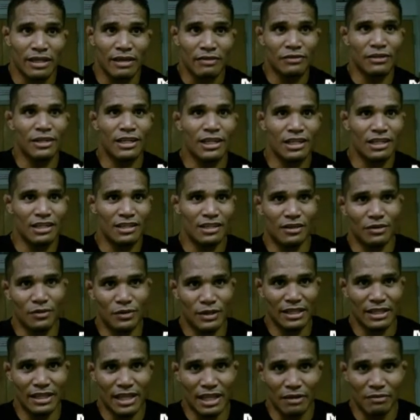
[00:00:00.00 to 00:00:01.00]
Definitely
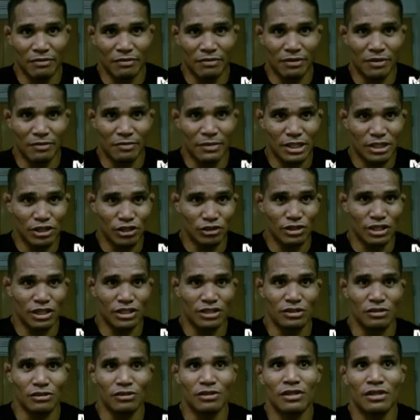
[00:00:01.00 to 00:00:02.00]
the win came from my
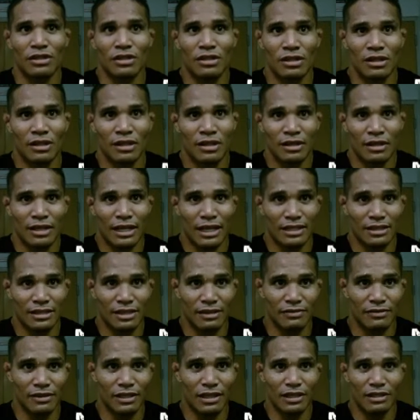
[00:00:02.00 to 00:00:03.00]
jiu-jitsu.
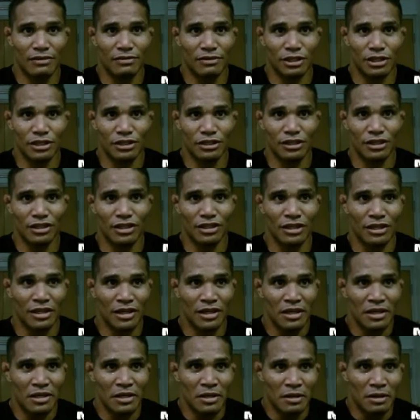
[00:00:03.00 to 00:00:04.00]
That's definitely for sure.
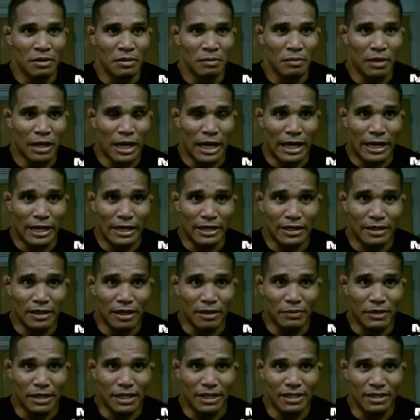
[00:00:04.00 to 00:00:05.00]

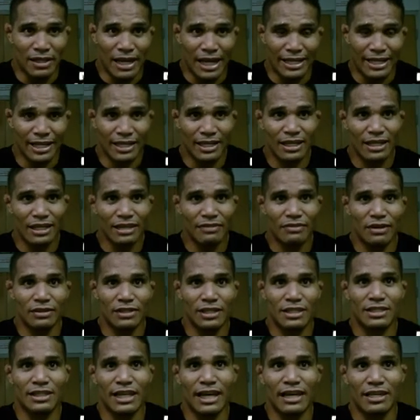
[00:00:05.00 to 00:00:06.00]
And I mean, I cannot leave
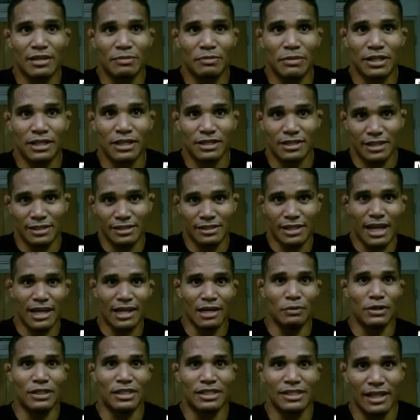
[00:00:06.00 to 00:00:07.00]
out the stand-up because the
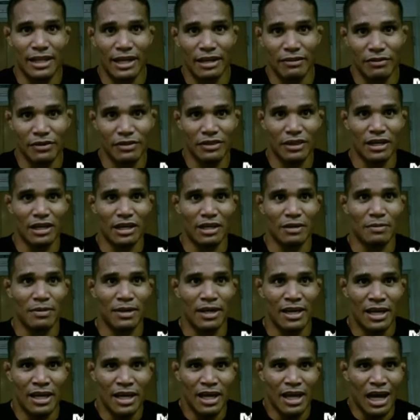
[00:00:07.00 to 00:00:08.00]
stand-up win set everything up.
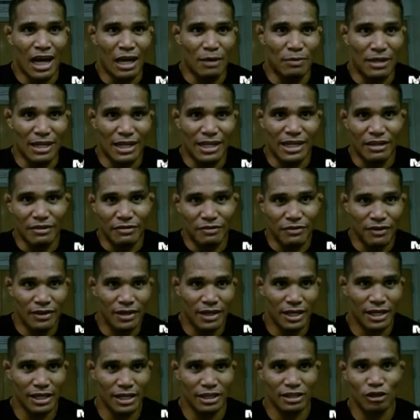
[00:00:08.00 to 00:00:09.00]
I believe
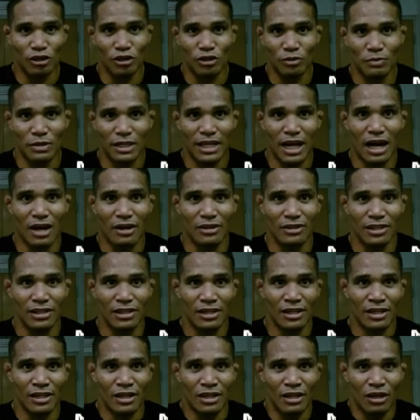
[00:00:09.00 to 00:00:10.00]
he took me down,
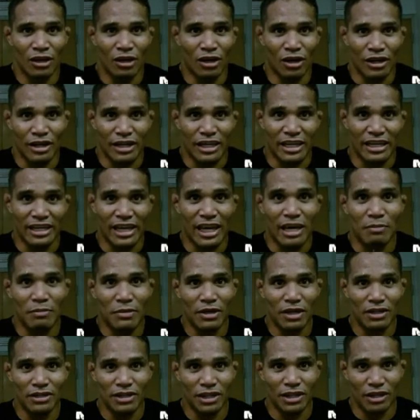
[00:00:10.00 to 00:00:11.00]
or he
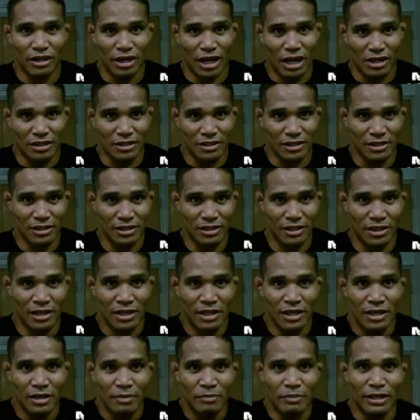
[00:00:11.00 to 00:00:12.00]
kept me on the ground
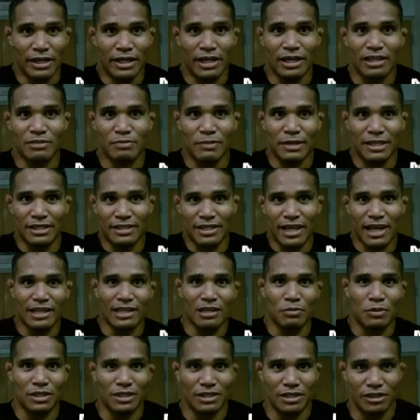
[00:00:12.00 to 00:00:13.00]
because my
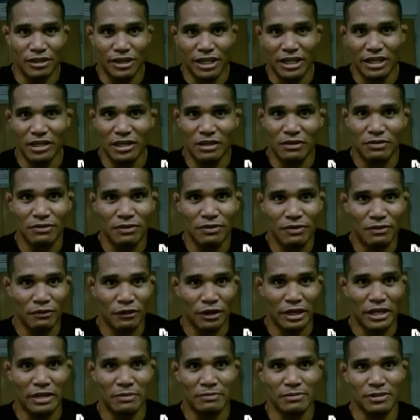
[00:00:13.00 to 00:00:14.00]
stand-up was good enough
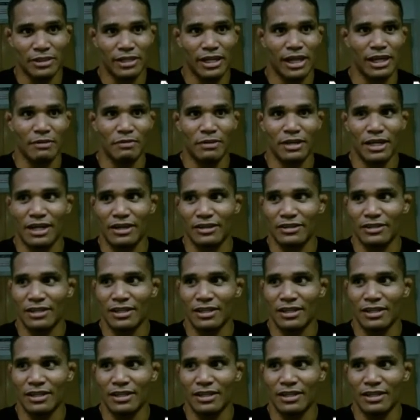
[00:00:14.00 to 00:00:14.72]
for him to take me down.